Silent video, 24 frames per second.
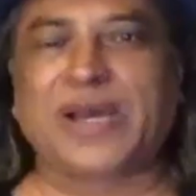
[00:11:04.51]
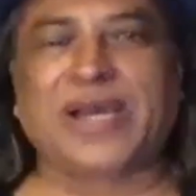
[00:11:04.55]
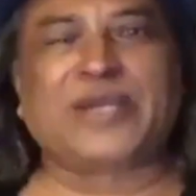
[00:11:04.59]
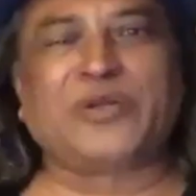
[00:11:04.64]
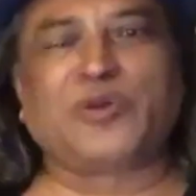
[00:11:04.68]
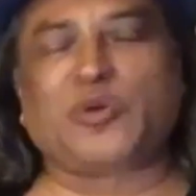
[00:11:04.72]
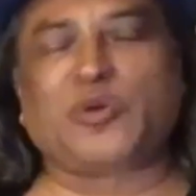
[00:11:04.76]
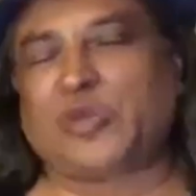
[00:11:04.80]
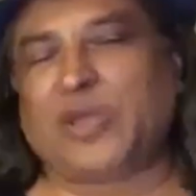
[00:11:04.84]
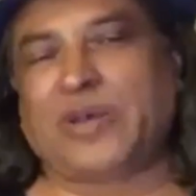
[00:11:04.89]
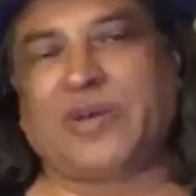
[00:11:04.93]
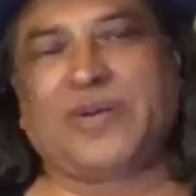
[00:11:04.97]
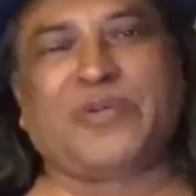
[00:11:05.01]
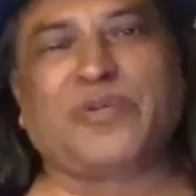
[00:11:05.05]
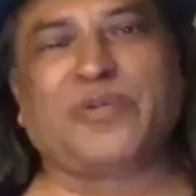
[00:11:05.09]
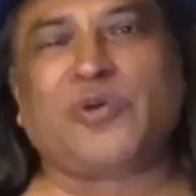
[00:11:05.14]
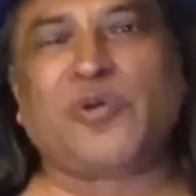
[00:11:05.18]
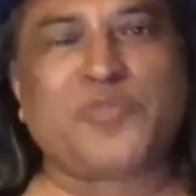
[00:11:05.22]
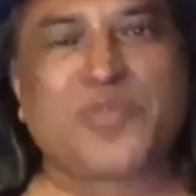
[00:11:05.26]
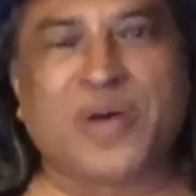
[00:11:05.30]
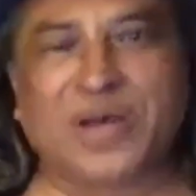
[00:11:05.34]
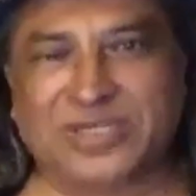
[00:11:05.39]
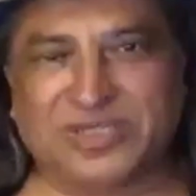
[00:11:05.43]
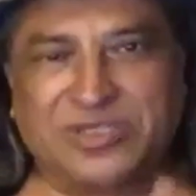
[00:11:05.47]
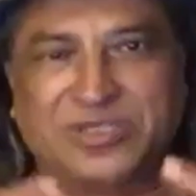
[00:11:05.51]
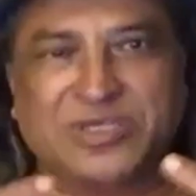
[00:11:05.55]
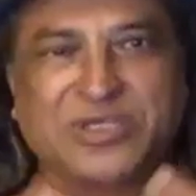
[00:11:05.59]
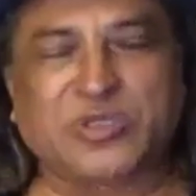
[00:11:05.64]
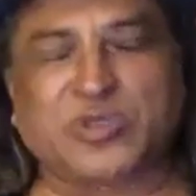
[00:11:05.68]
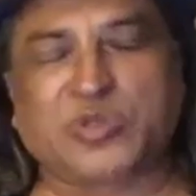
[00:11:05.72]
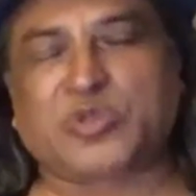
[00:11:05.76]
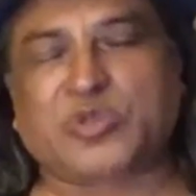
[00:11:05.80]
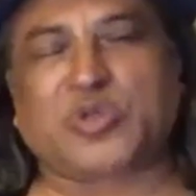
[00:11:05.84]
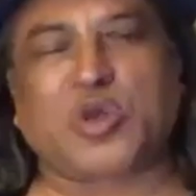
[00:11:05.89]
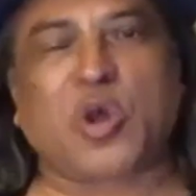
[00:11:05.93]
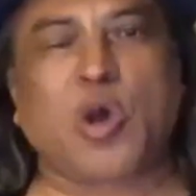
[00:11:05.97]
You know, they would bust in
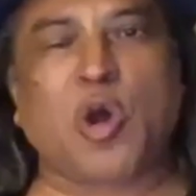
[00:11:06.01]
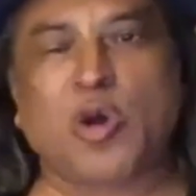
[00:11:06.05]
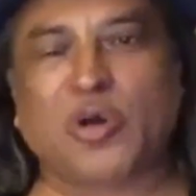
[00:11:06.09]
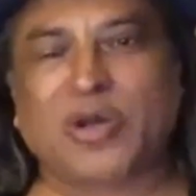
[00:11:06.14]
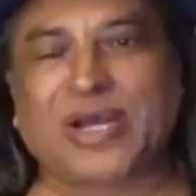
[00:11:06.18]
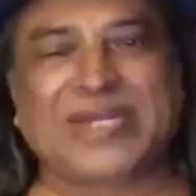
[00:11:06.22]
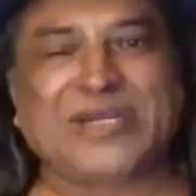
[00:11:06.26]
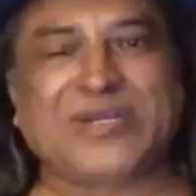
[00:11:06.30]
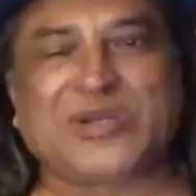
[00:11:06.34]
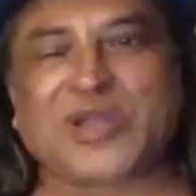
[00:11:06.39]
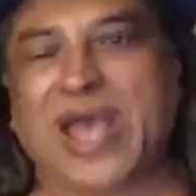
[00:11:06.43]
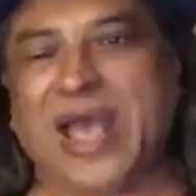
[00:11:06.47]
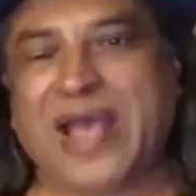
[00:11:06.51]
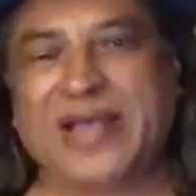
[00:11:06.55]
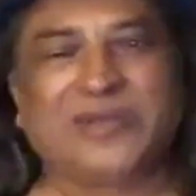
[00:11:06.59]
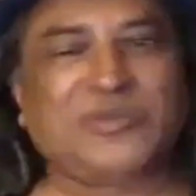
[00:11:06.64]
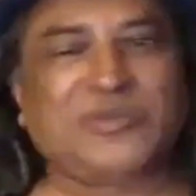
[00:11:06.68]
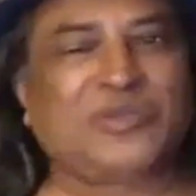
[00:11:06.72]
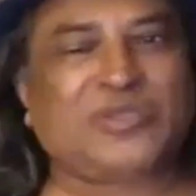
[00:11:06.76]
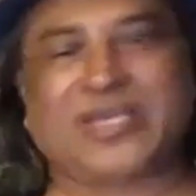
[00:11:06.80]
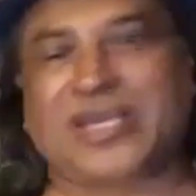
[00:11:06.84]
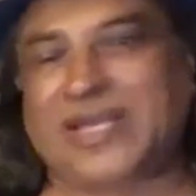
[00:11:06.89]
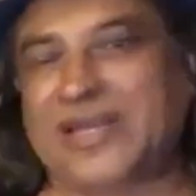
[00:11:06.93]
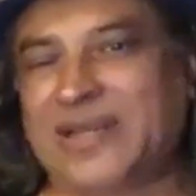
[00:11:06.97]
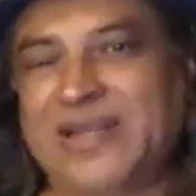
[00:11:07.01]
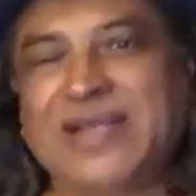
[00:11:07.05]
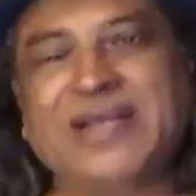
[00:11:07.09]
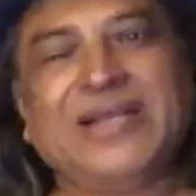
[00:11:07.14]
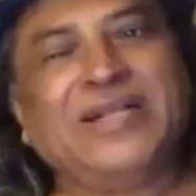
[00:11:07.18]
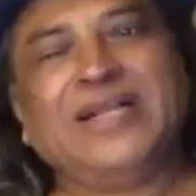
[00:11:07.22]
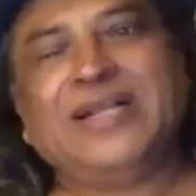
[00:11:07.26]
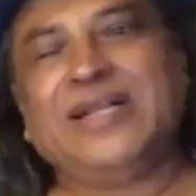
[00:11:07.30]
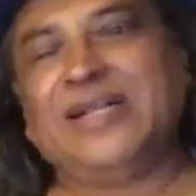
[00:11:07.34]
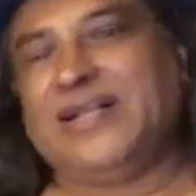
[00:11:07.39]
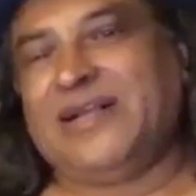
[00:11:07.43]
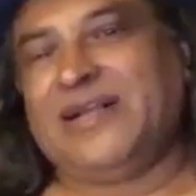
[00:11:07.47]
song and dance, and
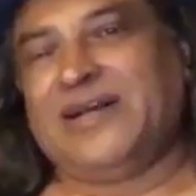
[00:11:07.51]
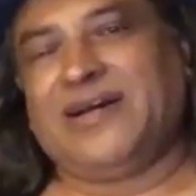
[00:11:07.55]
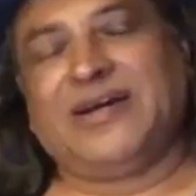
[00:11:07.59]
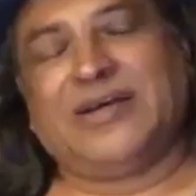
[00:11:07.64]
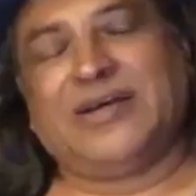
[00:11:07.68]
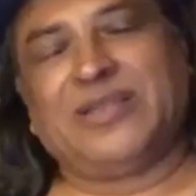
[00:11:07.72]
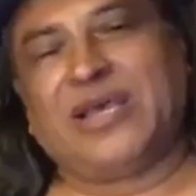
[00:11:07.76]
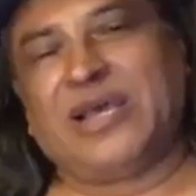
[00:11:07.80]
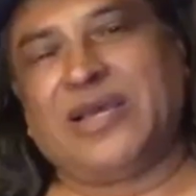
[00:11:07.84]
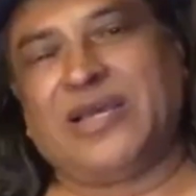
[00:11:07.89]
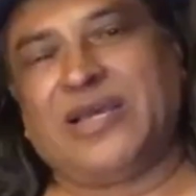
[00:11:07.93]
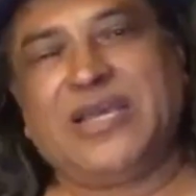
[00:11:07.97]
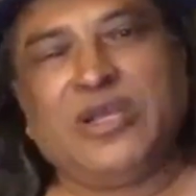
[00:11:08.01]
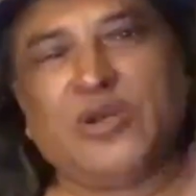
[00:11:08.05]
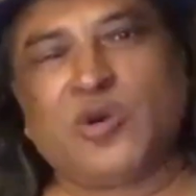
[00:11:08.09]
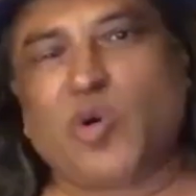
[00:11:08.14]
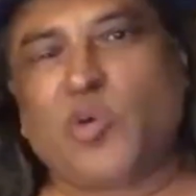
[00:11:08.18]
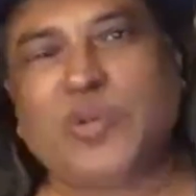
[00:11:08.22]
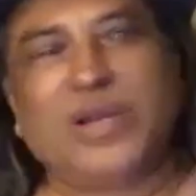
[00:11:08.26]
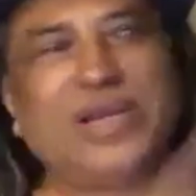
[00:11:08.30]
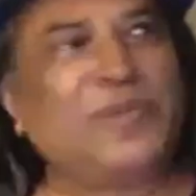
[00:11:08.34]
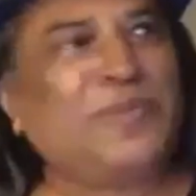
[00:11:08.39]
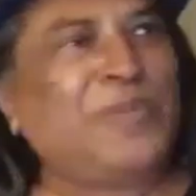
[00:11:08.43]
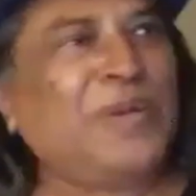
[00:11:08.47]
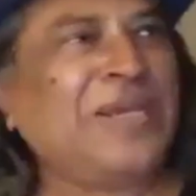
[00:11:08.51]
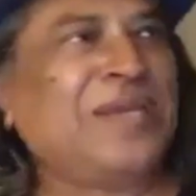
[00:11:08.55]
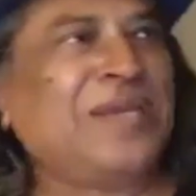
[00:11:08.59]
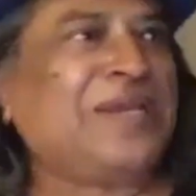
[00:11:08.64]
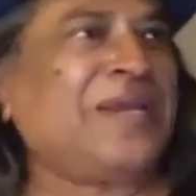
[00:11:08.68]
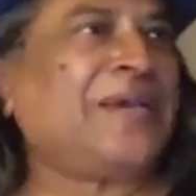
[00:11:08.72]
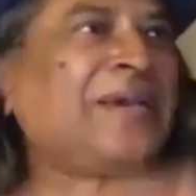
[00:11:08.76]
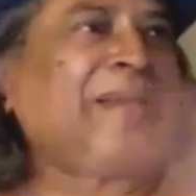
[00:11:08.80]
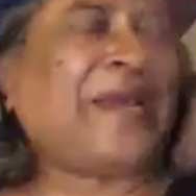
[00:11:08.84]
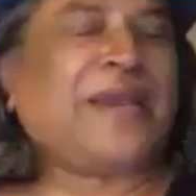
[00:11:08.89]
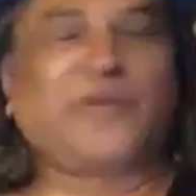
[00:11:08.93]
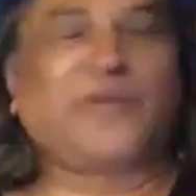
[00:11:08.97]
the hero will be
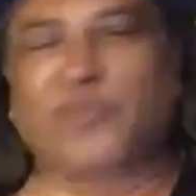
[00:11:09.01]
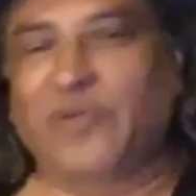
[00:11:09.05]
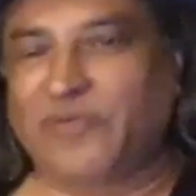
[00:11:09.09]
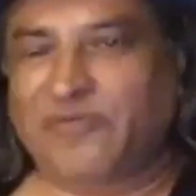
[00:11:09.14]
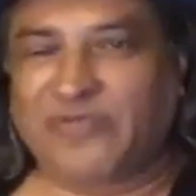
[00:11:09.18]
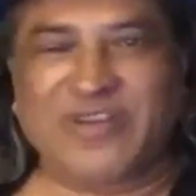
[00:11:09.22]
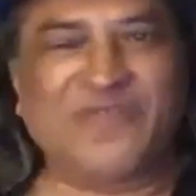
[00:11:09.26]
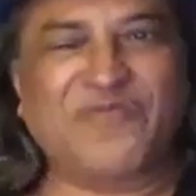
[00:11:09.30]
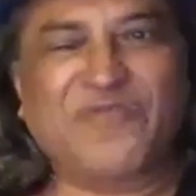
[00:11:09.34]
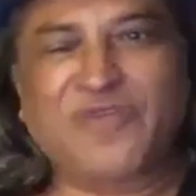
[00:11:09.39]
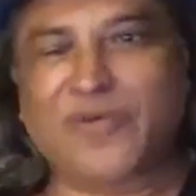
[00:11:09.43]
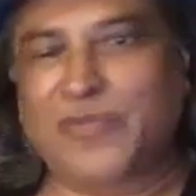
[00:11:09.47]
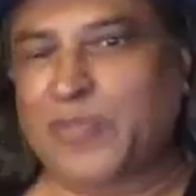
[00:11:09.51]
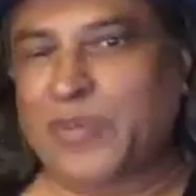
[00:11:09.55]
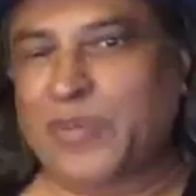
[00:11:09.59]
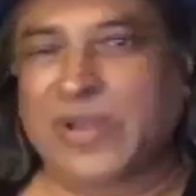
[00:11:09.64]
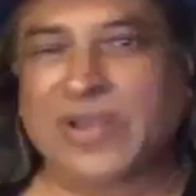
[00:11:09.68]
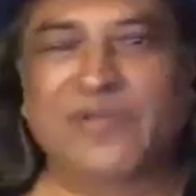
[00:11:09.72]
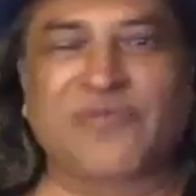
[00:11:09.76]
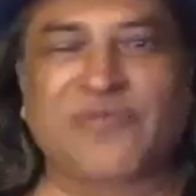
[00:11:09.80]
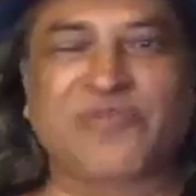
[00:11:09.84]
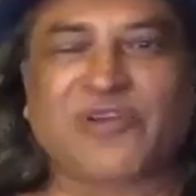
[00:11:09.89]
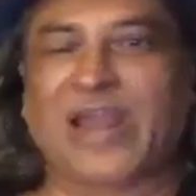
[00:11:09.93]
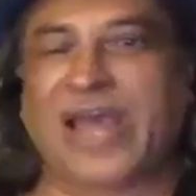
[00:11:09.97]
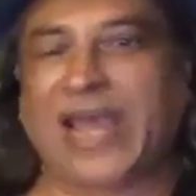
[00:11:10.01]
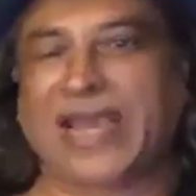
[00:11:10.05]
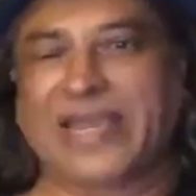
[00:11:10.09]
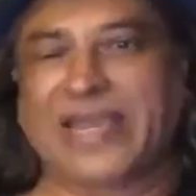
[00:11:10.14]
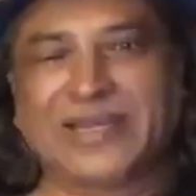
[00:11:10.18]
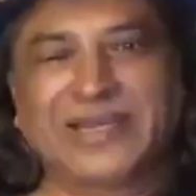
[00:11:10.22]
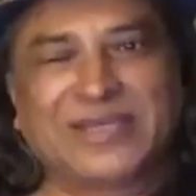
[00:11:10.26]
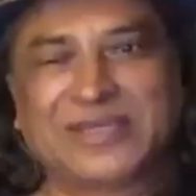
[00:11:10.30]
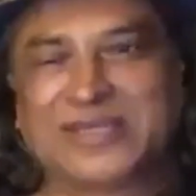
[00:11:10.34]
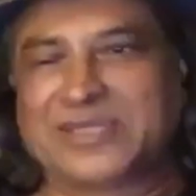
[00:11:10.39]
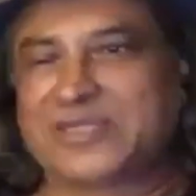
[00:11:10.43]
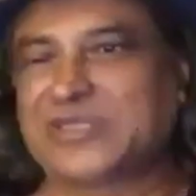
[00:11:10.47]
kicking 50 people flying
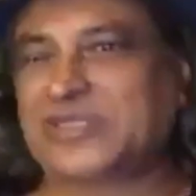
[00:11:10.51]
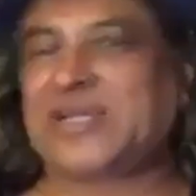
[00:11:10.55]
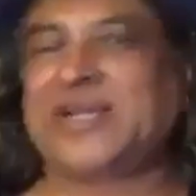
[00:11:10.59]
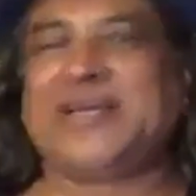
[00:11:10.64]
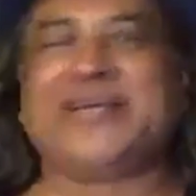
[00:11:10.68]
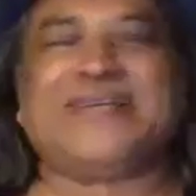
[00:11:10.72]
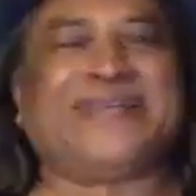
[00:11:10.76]
in the sky.